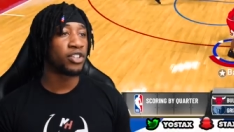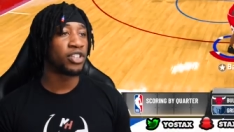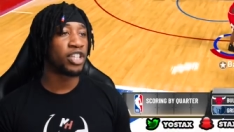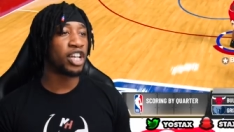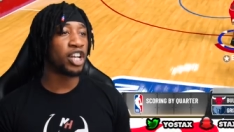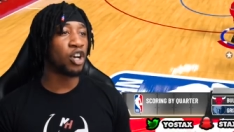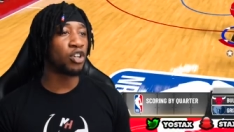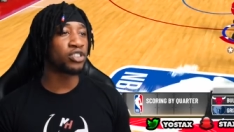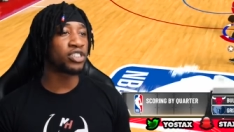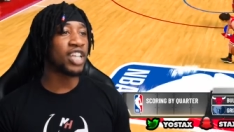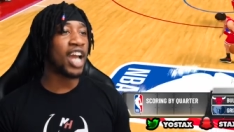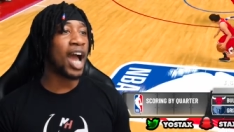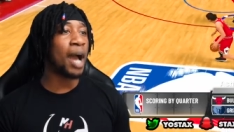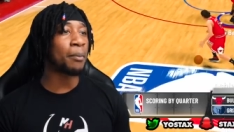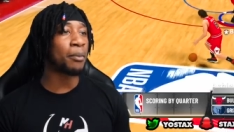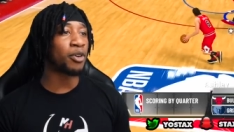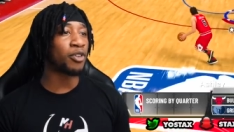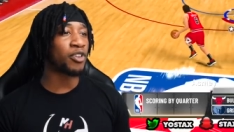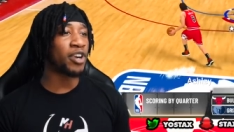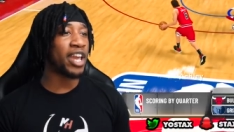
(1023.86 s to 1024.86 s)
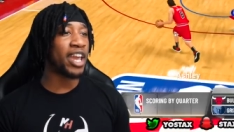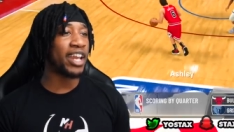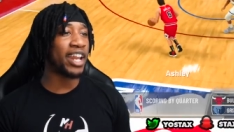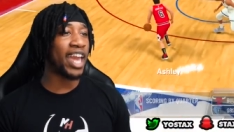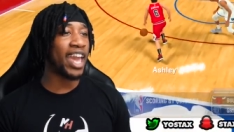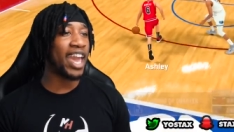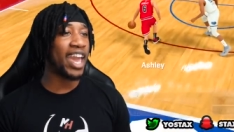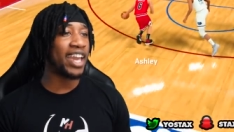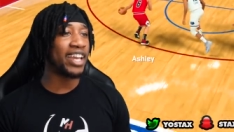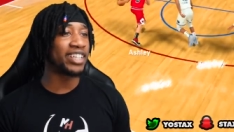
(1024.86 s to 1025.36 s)
They go Ja Morant.
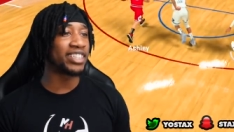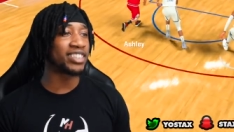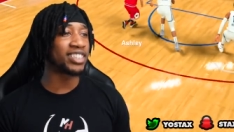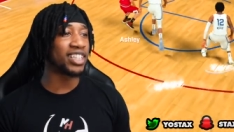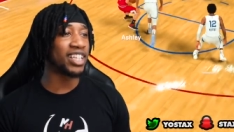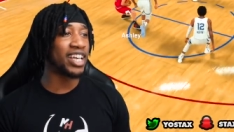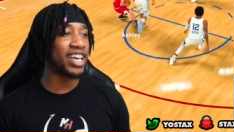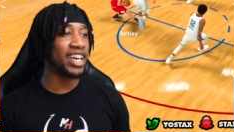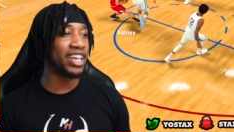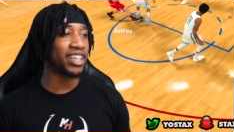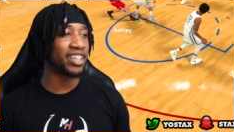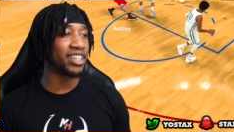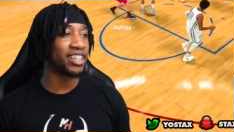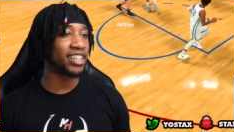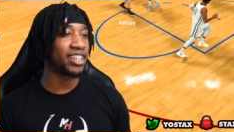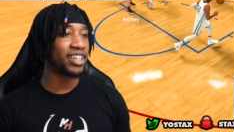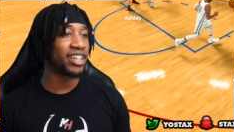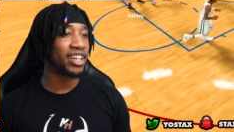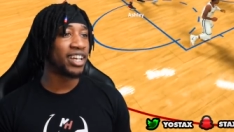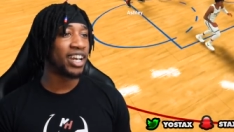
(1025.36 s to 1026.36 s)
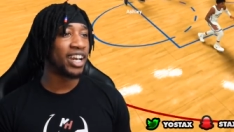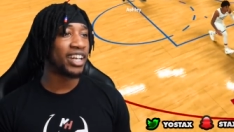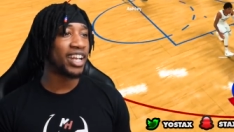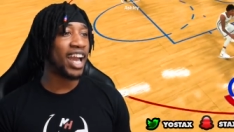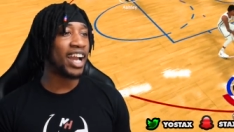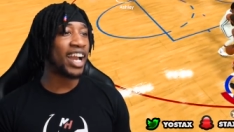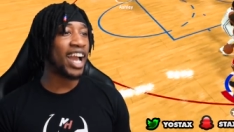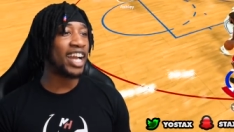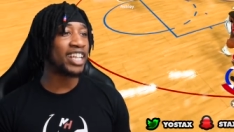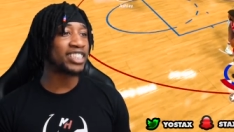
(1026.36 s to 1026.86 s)
A is lit. And
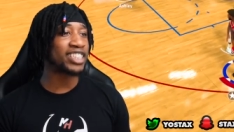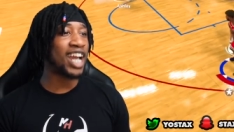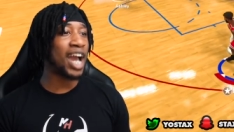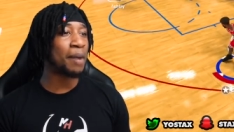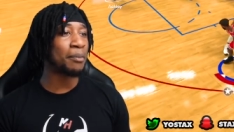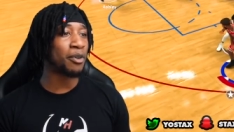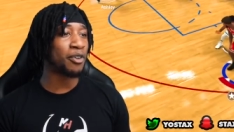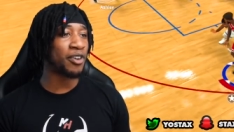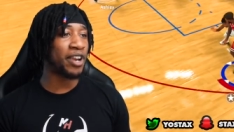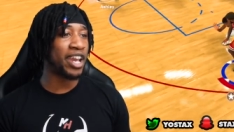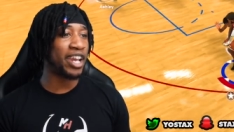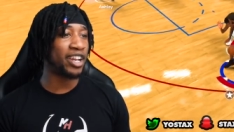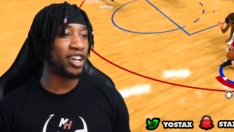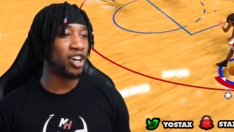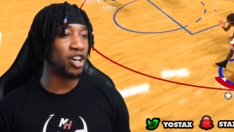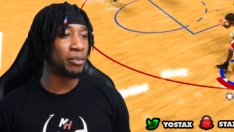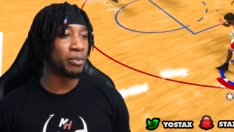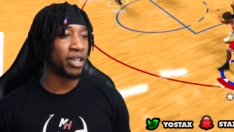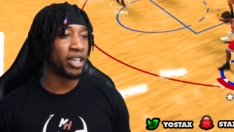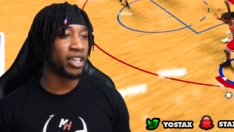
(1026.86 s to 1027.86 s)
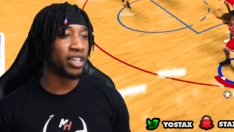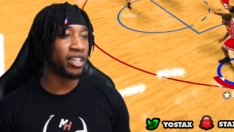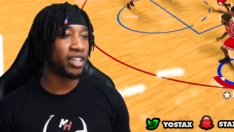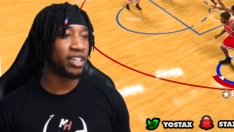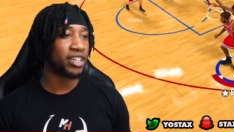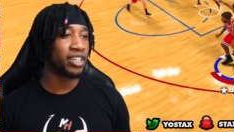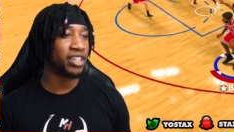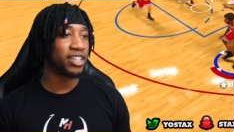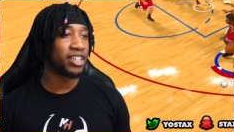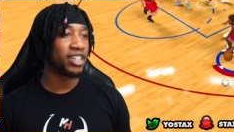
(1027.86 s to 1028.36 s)
I got Ja Morant on me.
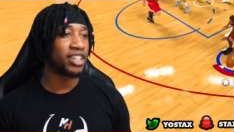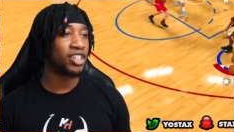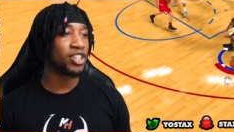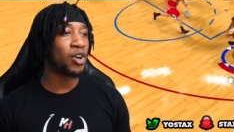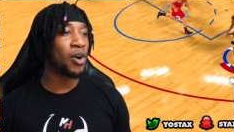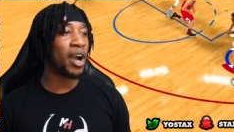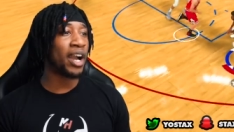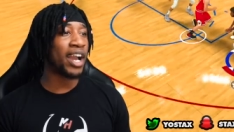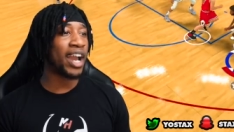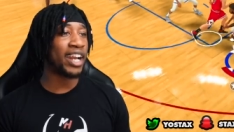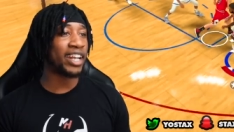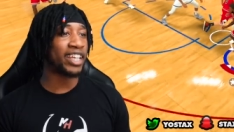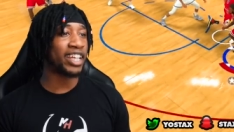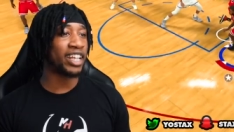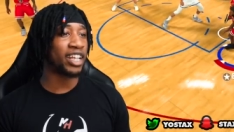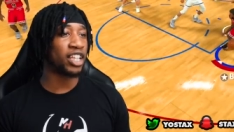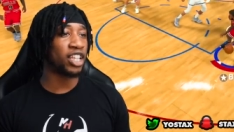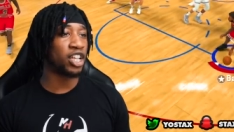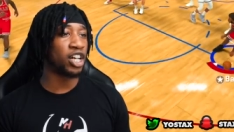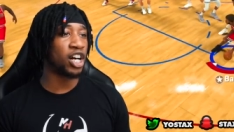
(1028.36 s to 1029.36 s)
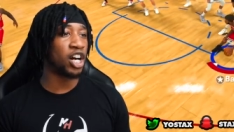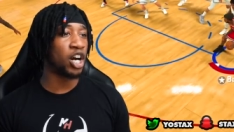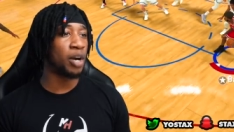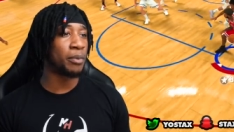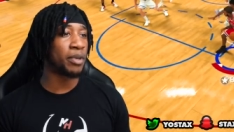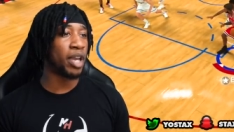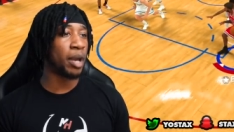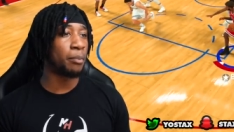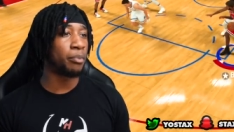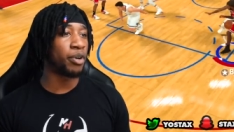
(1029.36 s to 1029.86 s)
You know I got to get a little
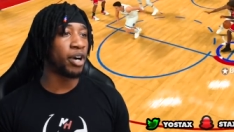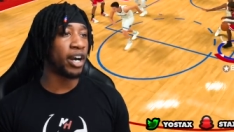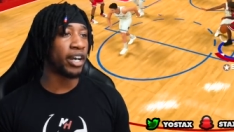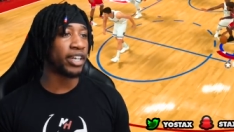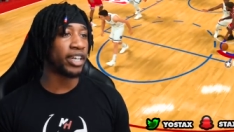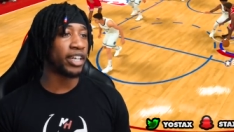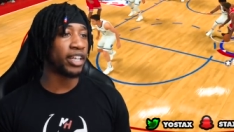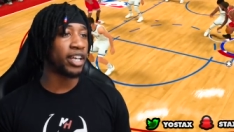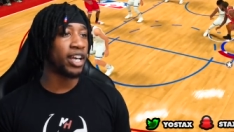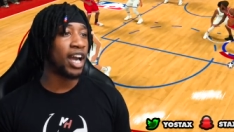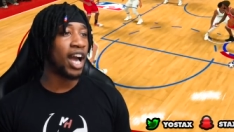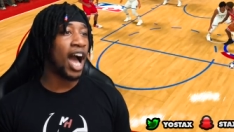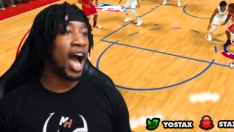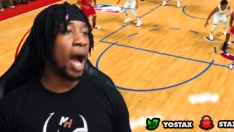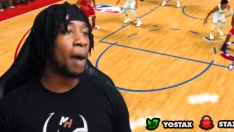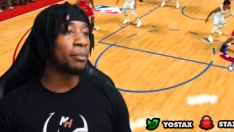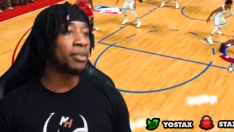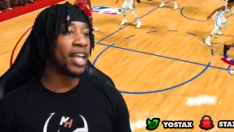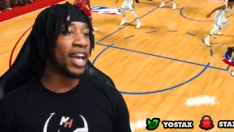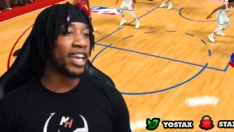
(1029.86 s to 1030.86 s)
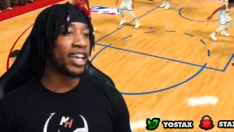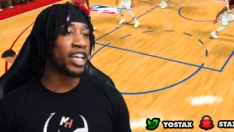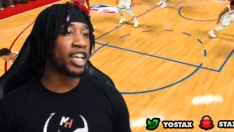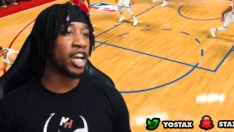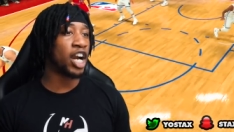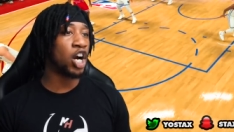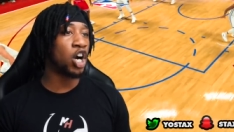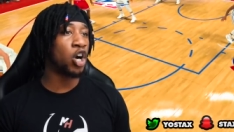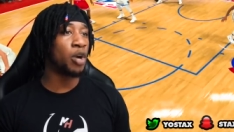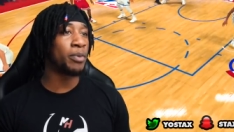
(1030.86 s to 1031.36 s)
homie a bucket. I'm like
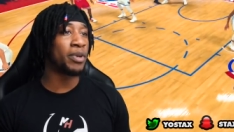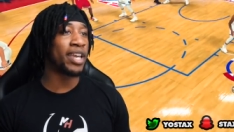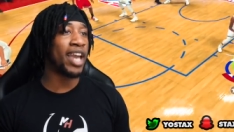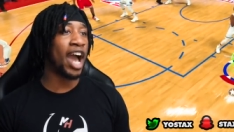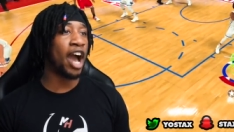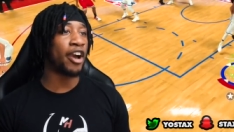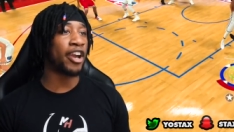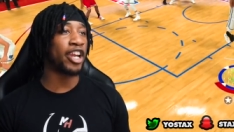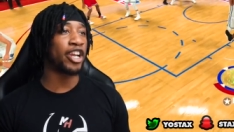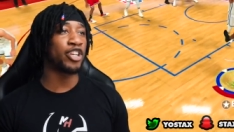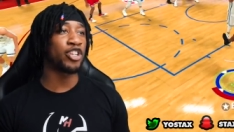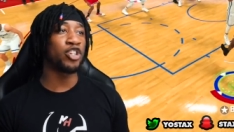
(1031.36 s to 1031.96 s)
Kobe out here.